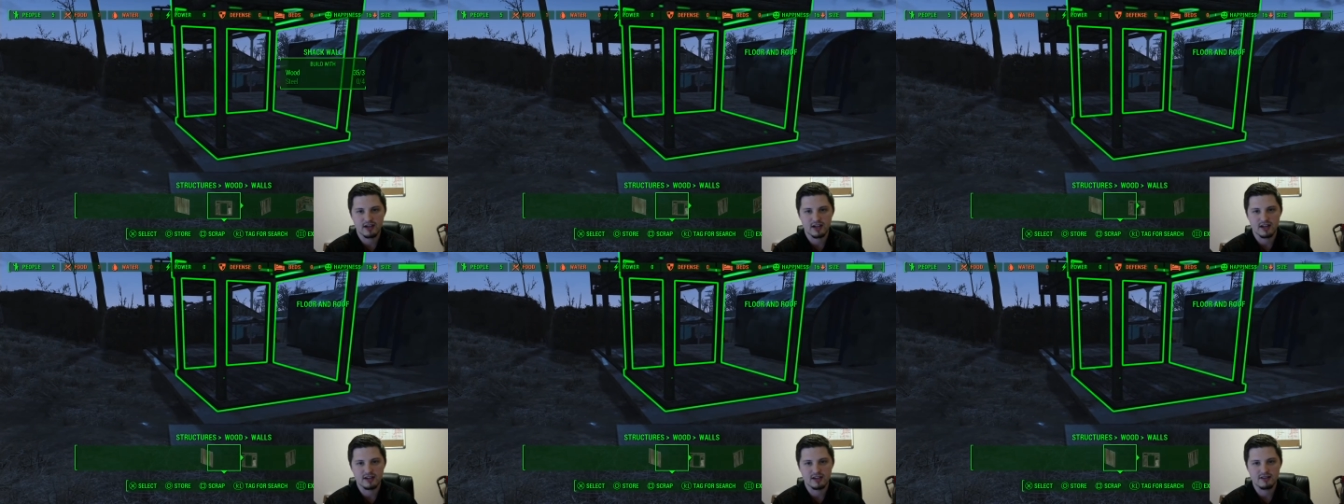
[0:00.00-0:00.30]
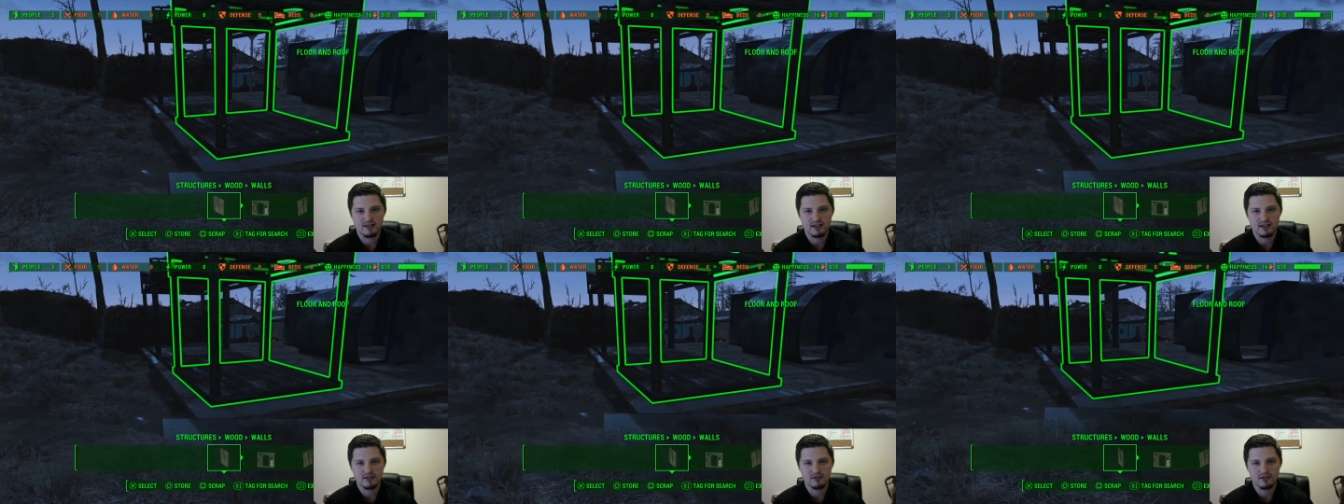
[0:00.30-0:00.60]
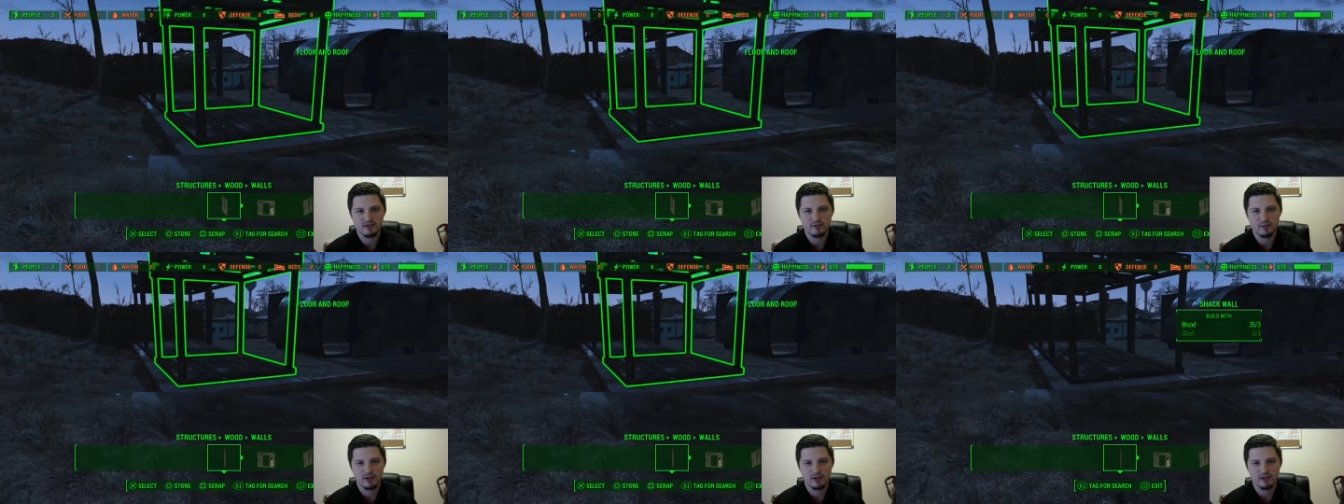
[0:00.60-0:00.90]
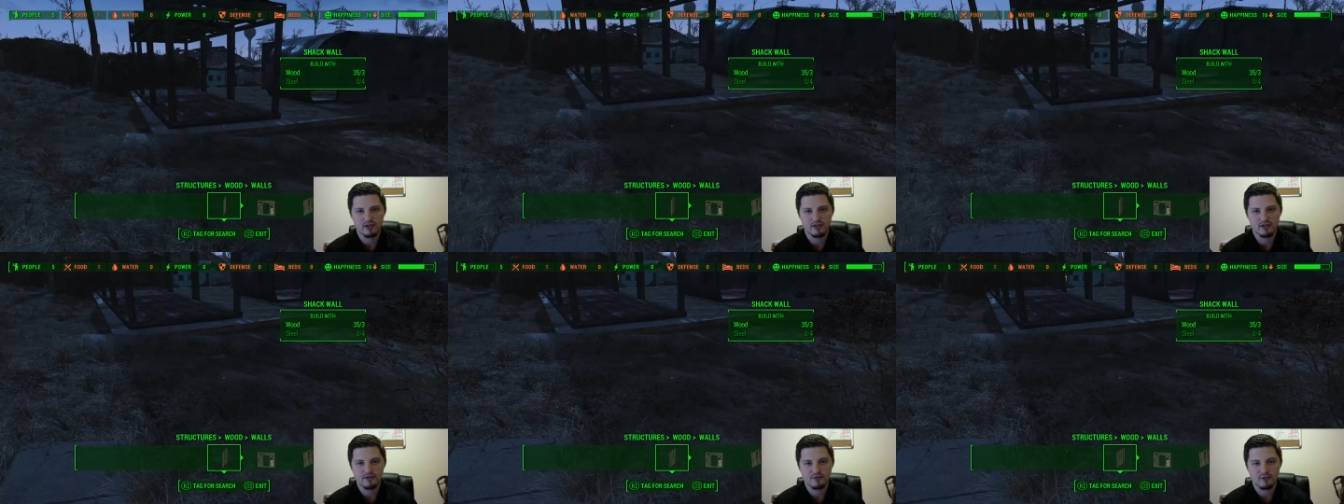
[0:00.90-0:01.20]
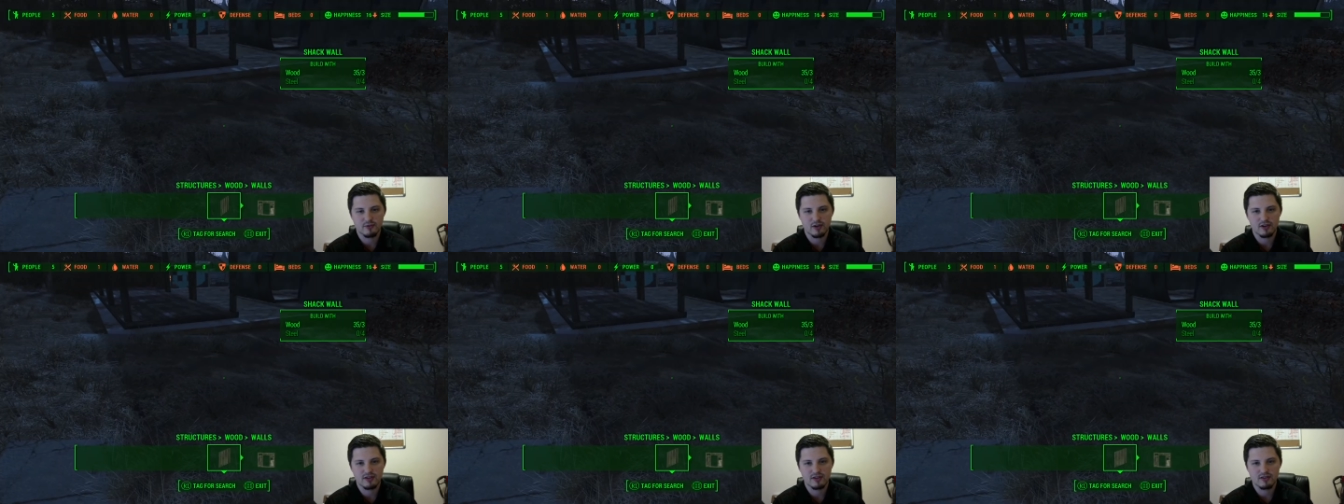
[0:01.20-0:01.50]
I need steel to build those
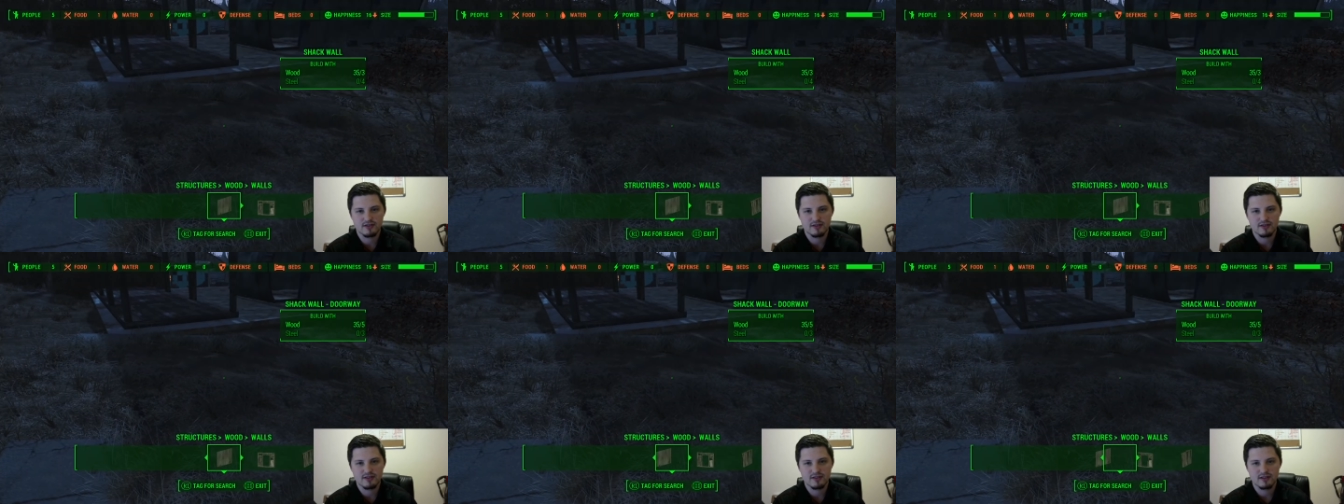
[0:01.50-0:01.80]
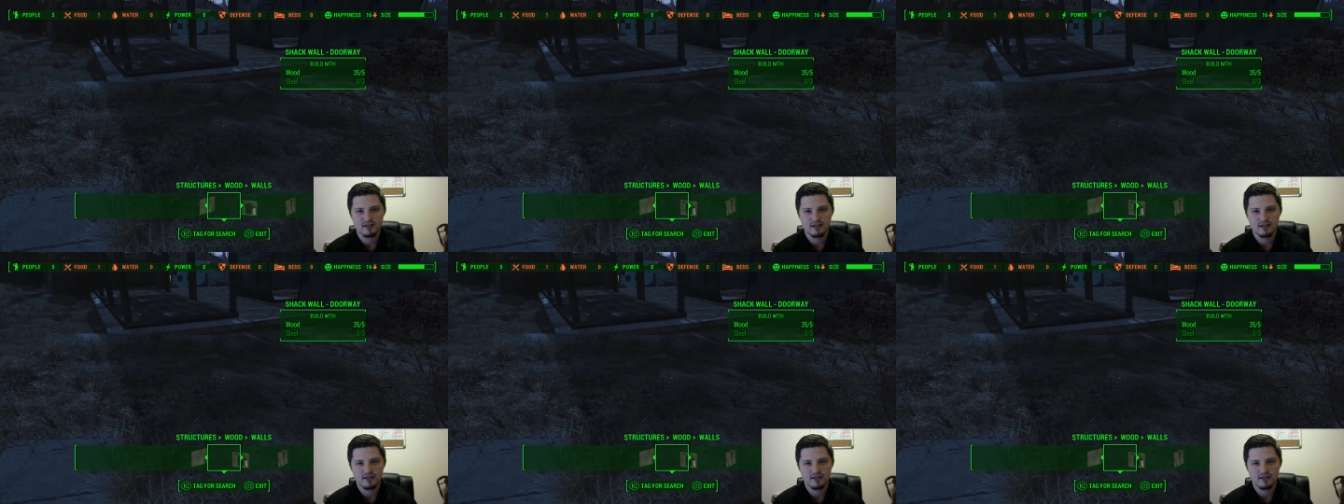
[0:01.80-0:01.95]
walls.